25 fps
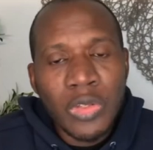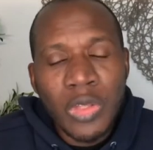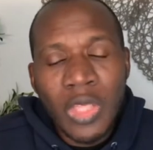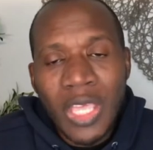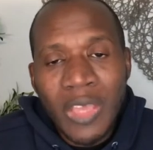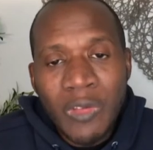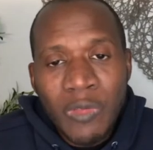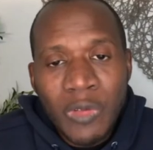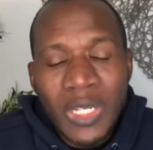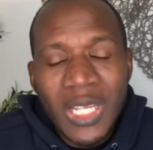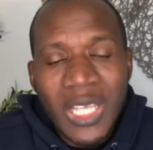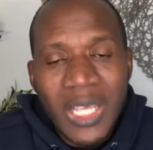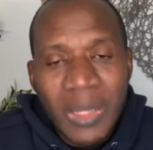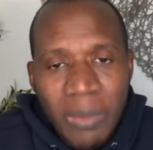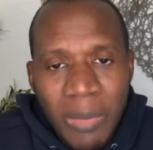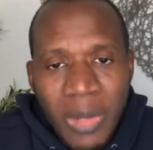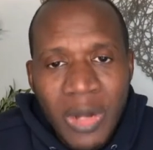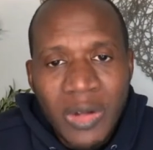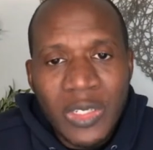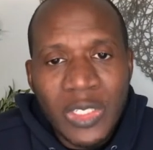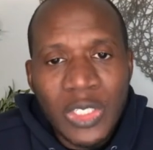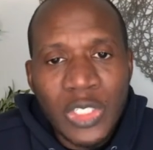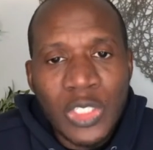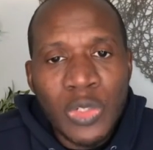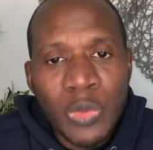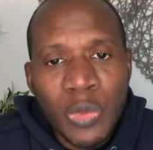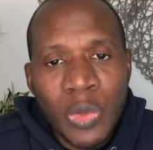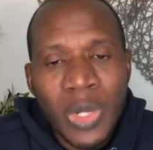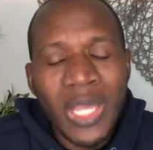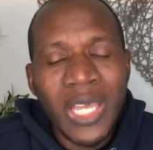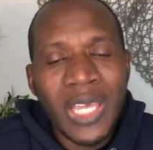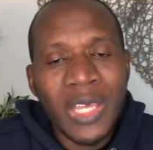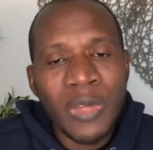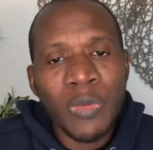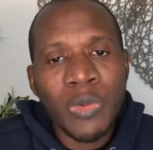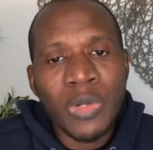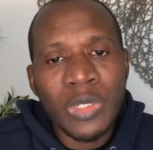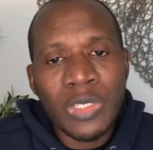even in marriages where
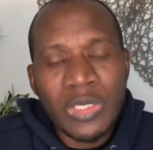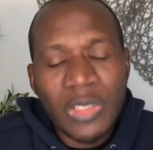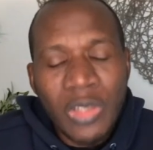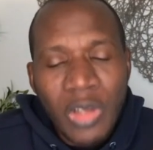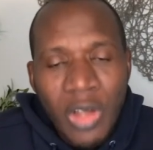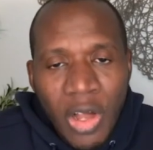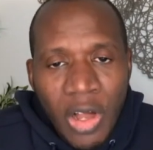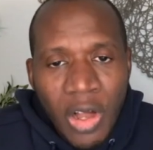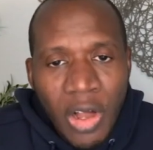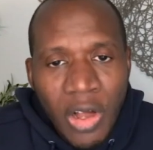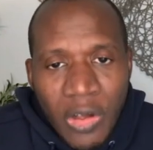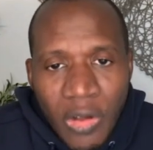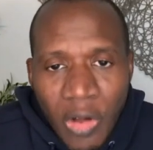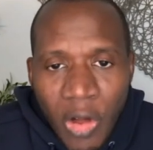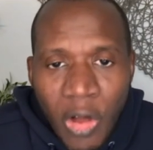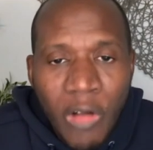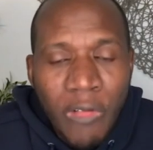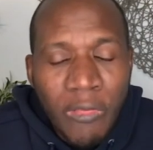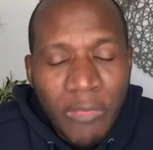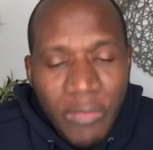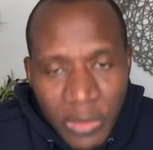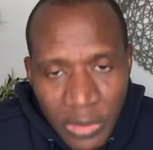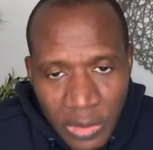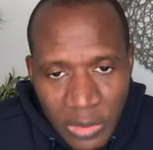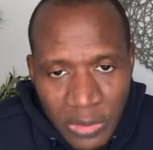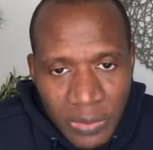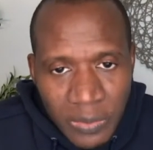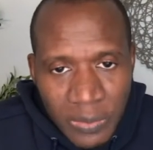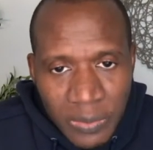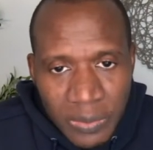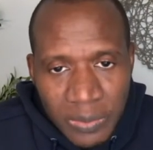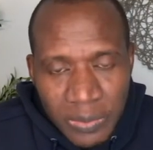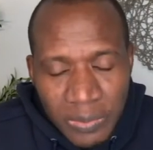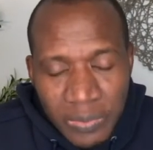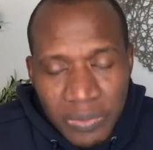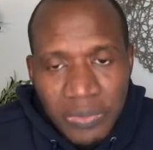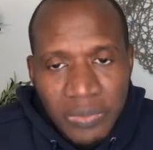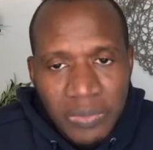it was often.
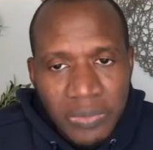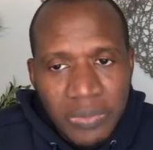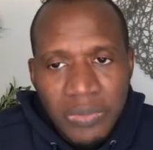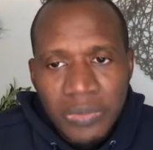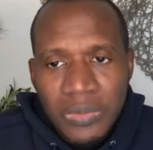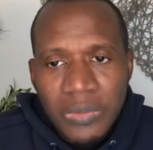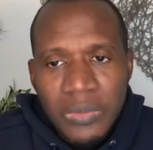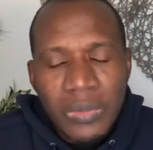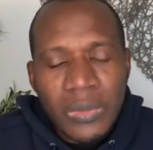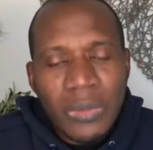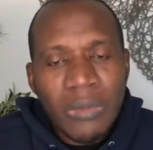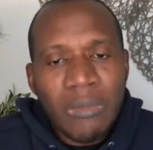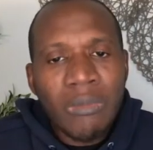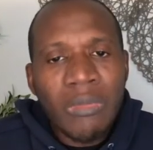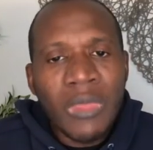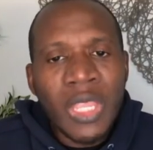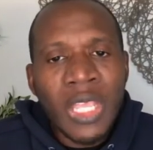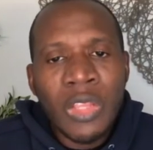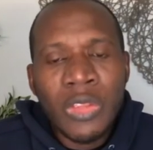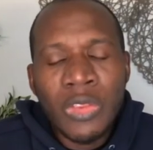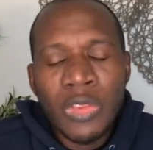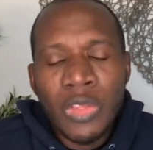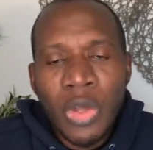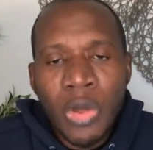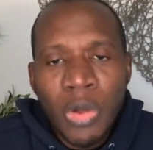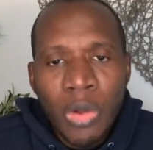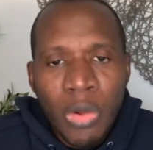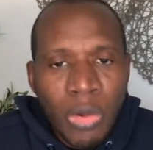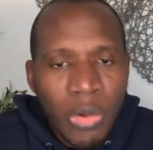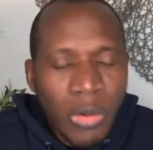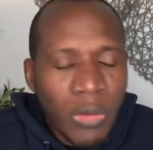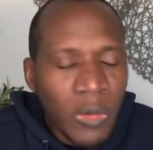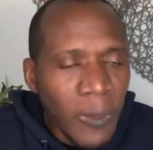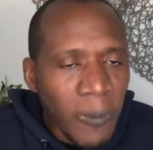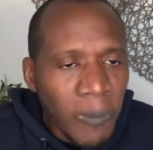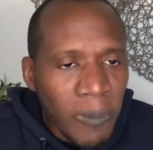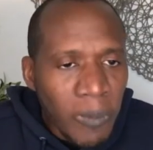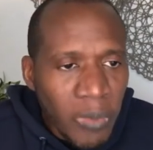
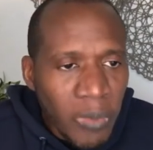No